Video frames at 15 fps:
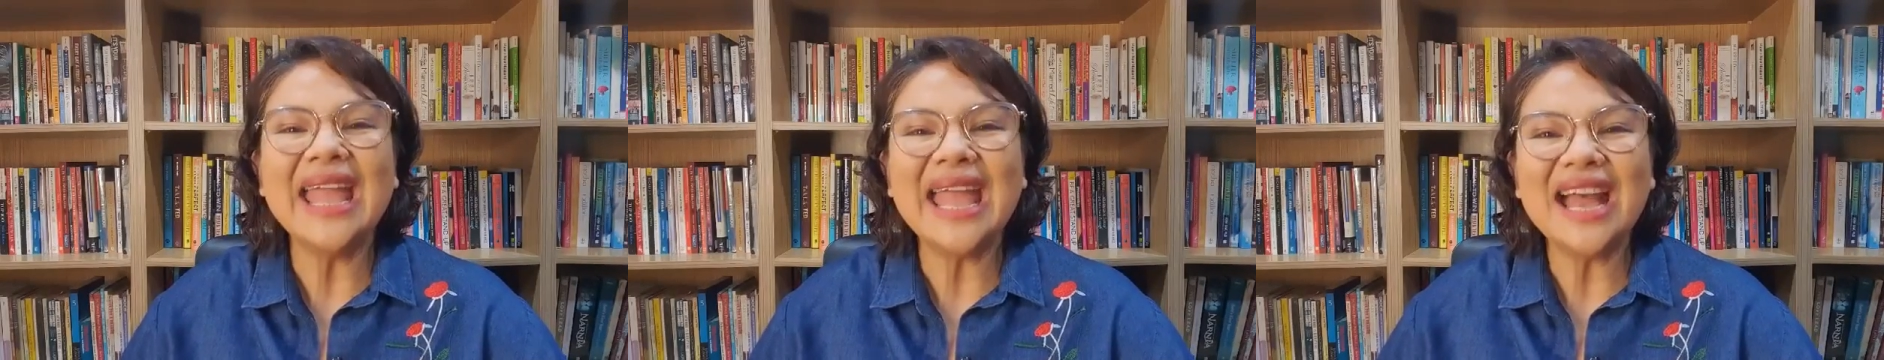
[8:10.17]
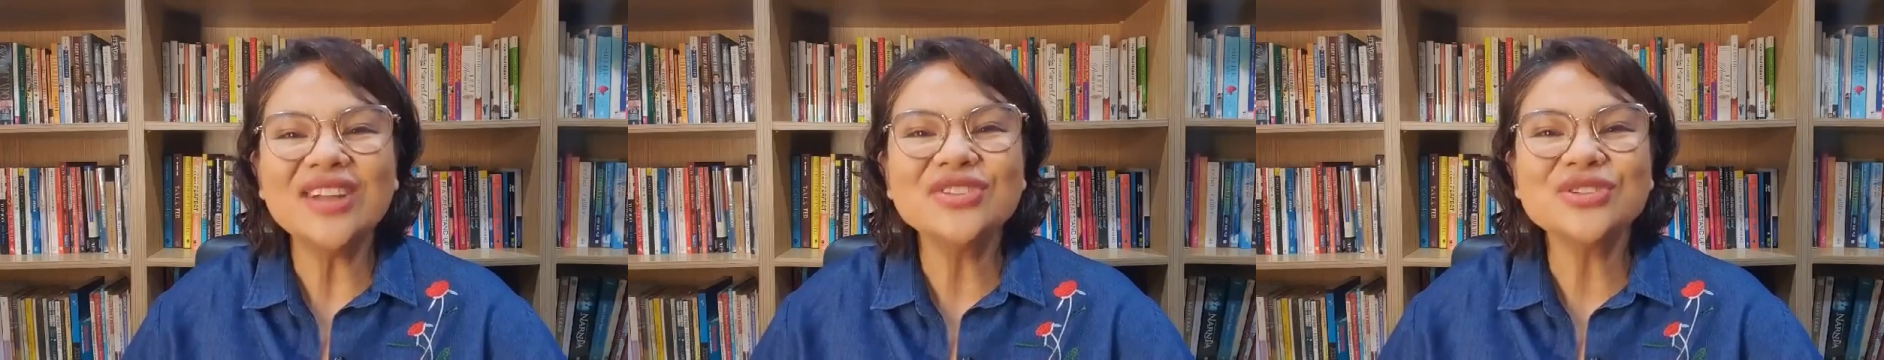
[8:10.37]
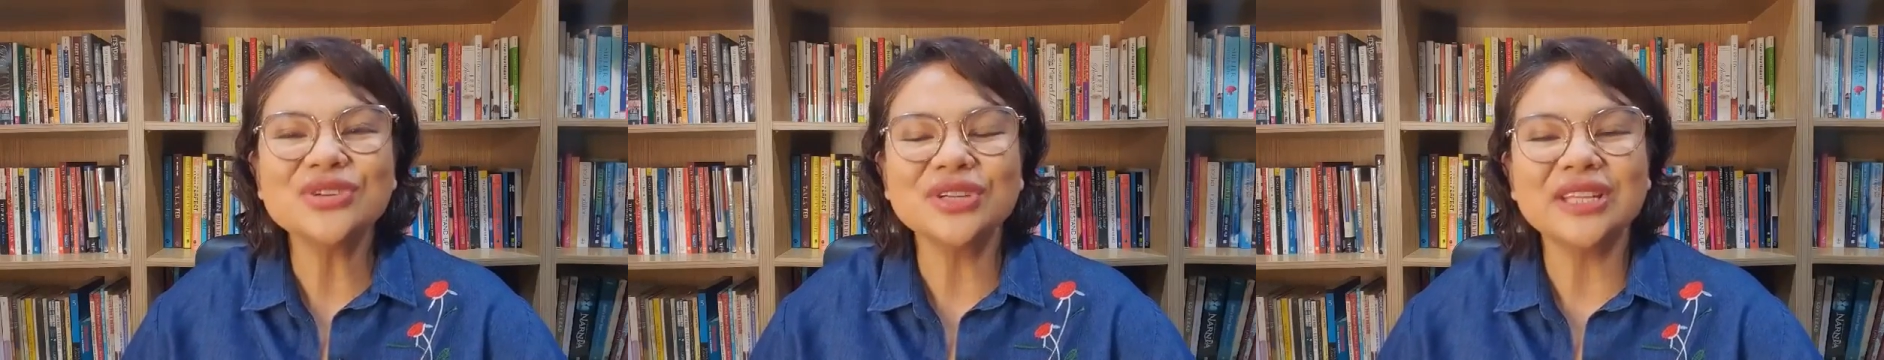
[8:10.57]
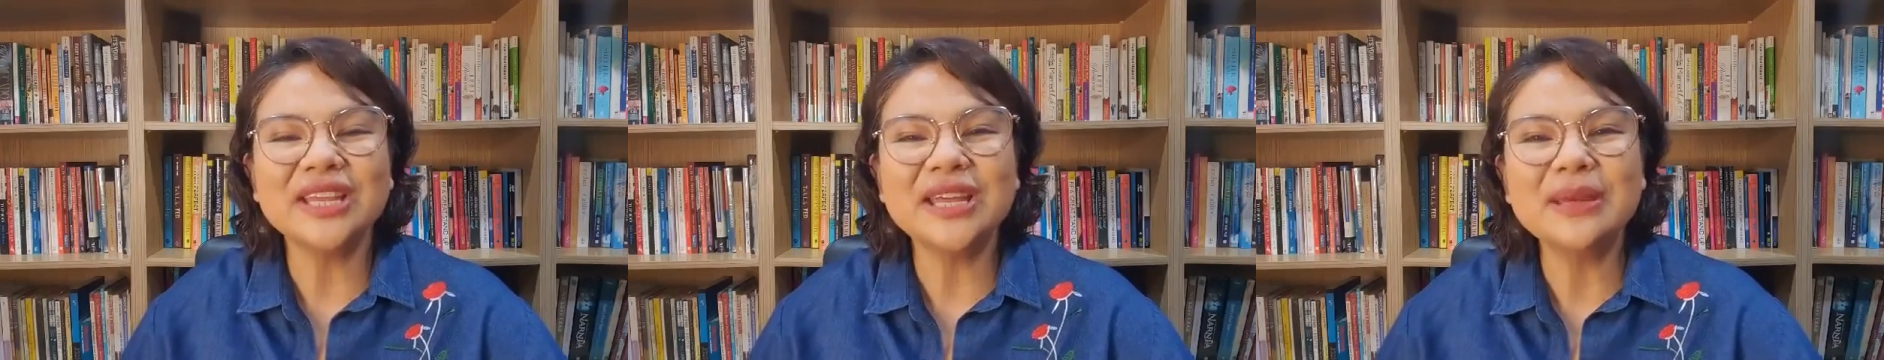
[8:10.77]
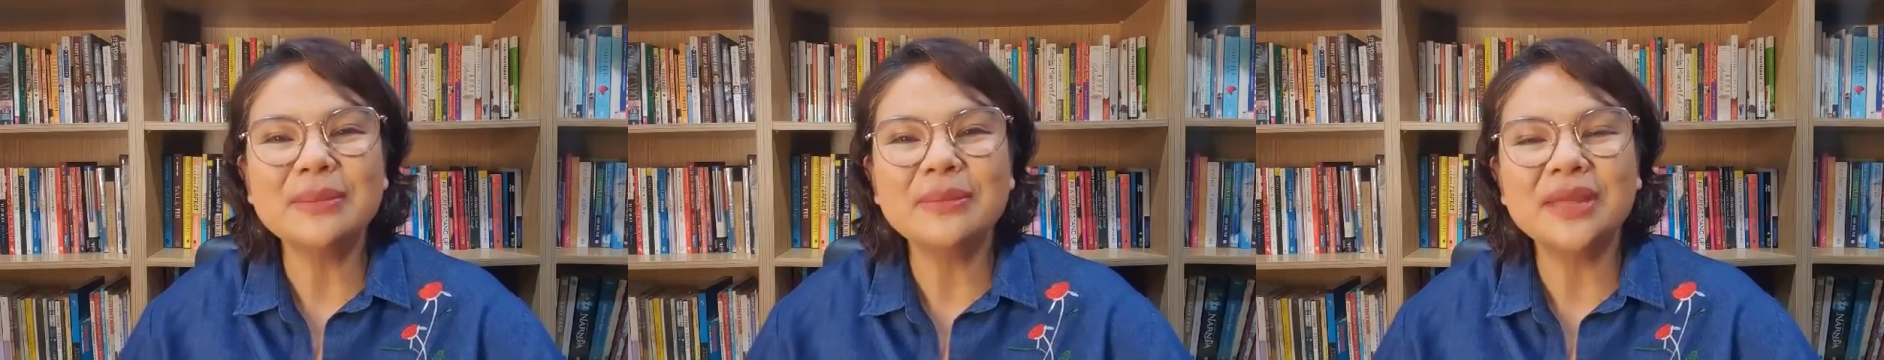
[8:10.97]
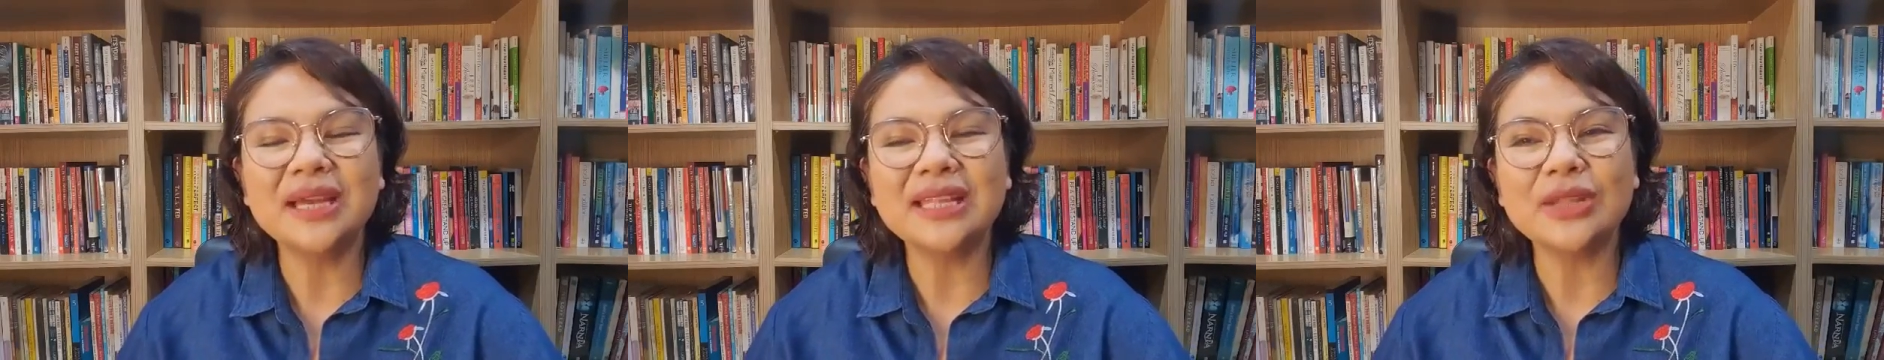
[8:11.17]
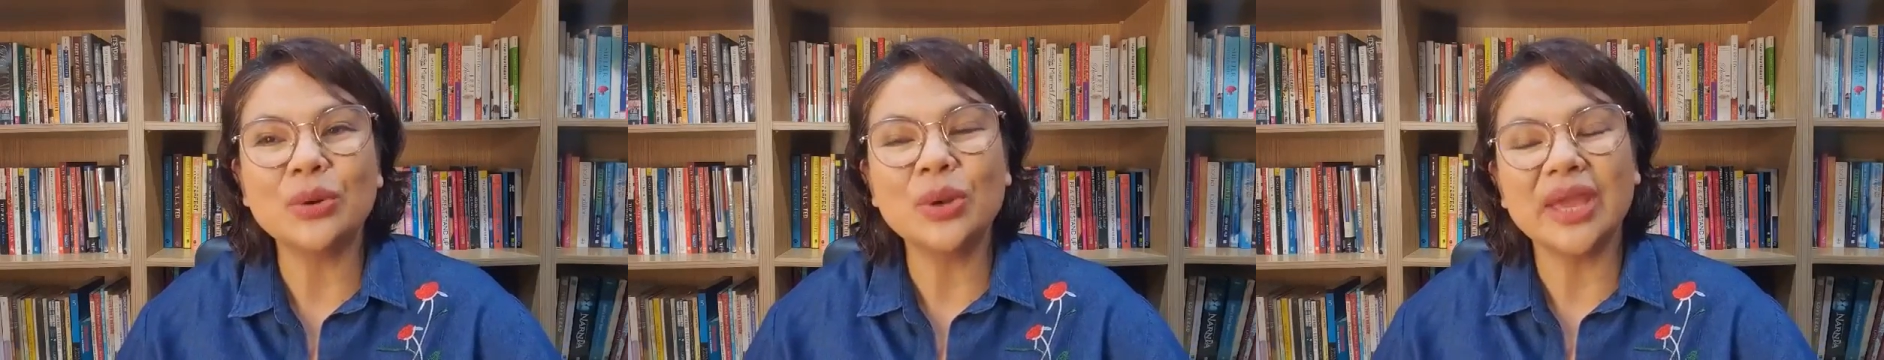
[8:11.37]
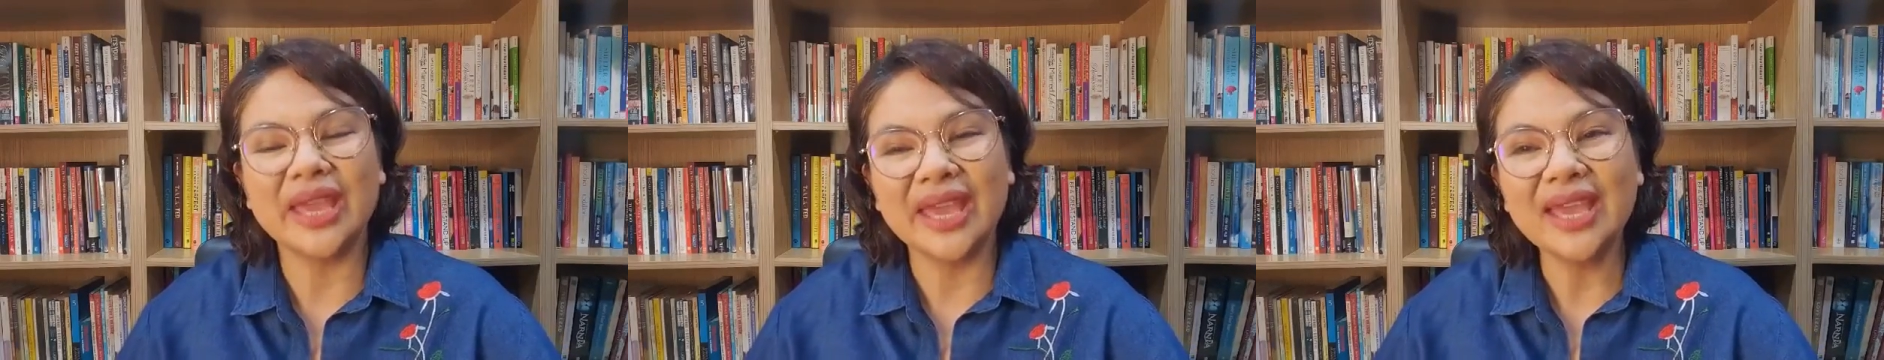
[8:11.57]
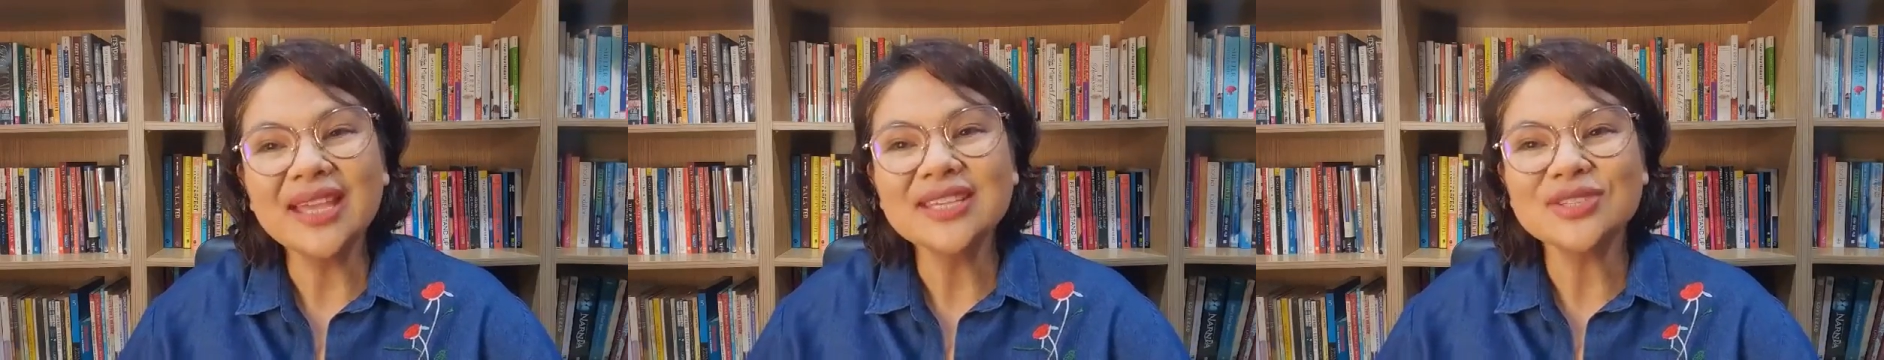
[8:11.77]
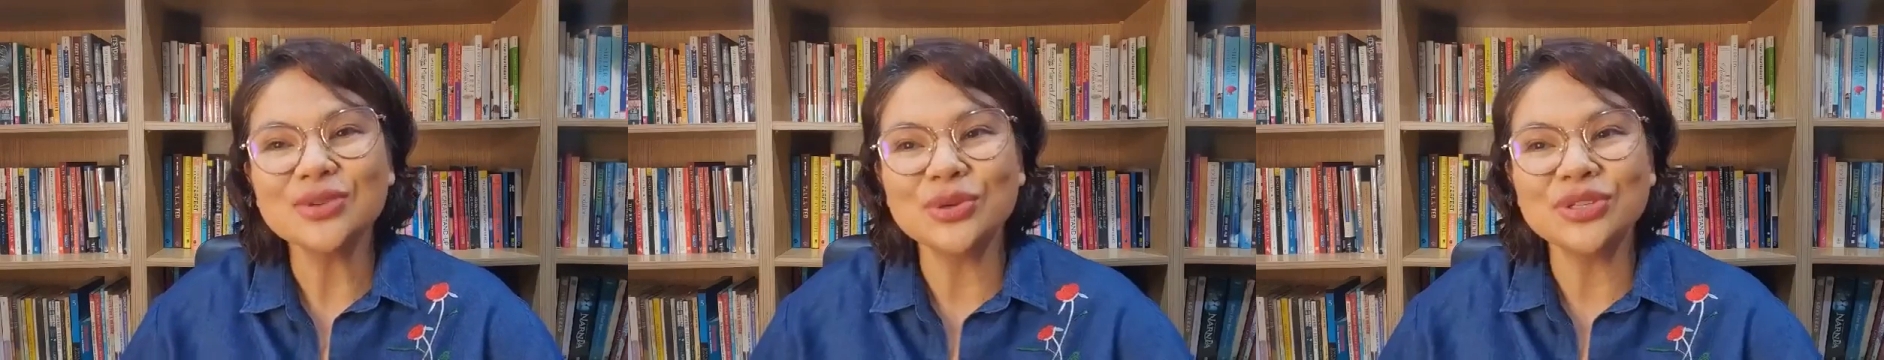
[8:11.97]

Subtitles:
I answered him that, okay,